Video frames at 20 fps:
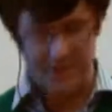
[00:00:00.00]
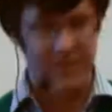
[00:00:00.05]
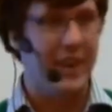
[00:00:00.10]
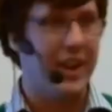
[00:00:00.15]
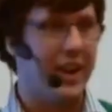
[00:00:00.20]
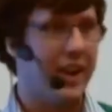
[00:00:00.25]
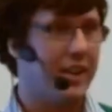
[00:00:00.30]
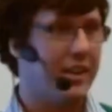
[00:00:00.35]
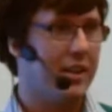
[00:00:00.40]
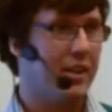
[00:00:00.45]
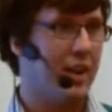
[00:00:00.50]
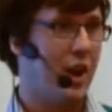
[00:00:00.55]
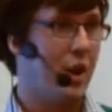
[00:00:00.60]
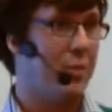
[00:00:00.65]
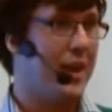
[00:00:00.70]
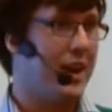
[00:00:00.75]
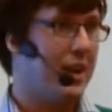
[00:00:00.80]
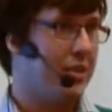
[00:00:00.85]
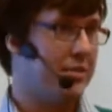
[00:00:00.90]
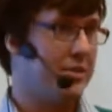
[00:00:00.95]
think
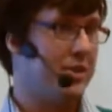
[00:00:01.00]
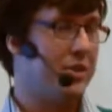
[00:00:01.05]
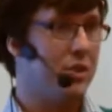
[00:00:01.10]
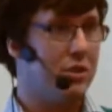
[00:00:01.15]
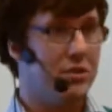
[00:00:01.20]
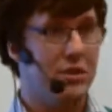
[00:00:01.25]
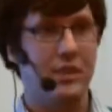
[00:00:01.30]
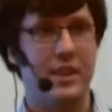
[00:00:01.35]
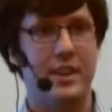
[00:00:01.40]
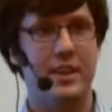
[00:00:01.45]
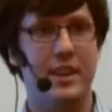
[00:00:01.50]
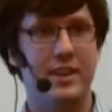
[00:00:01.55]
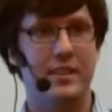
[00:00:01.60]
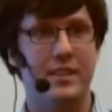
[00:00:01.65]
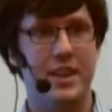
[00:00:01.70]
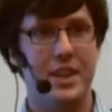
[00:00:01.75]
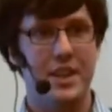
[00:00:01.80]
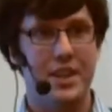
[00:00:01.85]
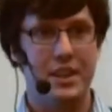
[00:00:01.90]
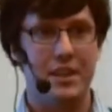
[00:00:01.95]
about your
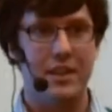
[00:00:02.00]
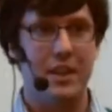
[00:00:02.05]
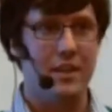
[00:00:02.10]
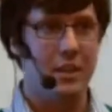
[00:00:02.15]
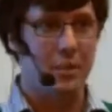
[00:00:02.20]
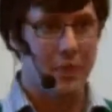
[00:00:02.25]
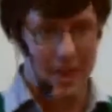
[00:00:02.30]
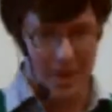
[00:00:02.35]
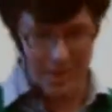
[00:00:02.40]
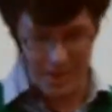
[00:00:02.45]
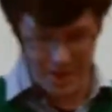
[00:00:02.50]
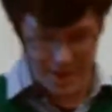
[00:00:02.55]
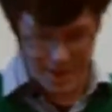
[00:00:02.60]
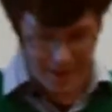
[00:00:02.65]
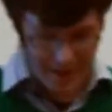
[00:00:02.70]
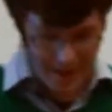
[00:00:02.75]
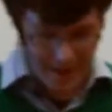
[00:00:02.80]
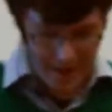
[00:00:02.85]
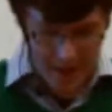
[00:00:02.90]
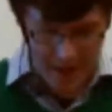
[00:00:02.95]
organisation and the way in which
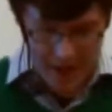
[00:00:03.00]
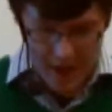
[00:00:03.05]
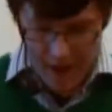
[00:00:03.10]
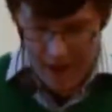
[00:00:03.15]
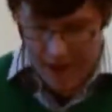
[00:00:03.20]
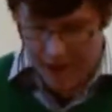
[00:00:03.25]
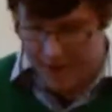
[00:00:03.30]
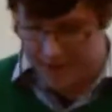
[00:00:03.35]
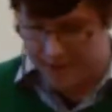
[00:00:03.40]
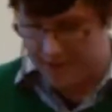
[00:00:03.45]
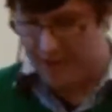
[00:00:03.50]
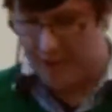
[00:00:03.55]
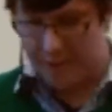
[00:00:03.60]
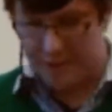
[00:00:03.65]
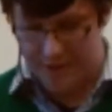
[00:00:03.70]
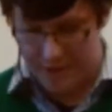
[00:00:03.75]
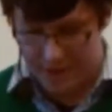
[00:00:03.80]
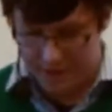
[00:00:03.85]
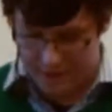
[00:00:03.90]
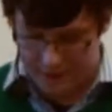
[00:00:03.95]
they interact
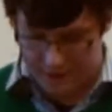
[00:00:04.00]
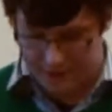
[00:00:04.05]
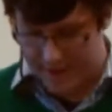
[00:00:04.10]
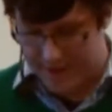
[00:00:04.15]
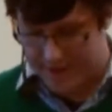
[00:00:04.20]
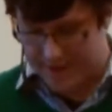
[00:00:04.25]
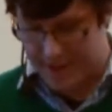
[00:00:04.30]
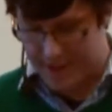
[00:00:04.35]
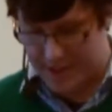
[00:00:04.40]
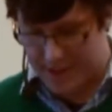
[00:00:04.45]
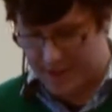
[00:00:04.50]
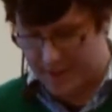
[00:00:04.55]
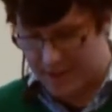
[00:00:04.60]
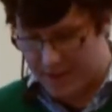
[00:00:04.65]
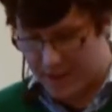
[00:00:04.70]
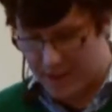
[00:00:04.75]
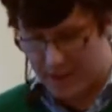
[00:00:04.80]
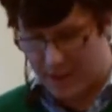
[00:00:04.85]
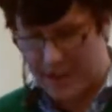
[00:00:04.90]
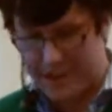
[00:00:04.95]
with your organisation,
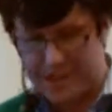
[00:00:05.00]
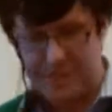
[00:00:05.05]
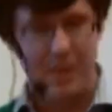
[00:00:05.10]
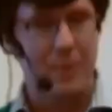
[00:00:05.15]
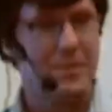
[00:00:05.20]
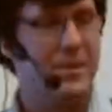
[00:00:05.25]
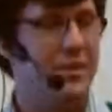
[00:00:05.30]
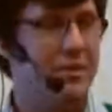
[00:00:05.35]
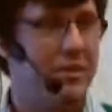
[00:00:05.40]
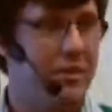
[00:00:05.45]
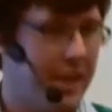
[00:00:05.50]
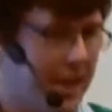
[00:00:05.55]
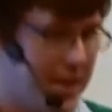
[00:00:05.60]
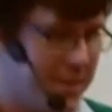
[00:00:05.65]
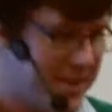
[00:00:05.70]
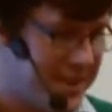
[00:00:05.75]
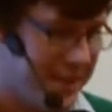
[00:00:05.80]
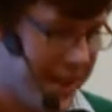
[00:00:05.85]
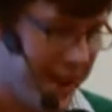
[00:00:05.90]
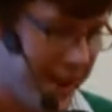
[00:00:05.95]
they all add up to three
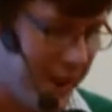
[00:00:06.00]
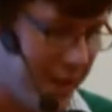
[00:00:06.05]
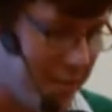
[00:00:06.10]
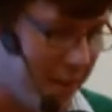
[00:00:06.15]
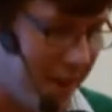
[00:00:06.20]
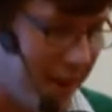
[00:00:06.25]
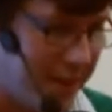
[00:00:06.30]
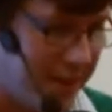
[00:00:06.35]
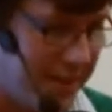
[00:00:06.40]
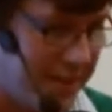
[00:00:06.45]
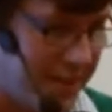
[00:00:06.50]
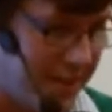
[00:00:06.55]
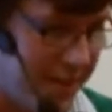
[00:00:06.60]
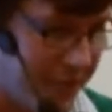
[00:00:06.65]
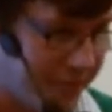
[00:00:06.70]
particular pillars.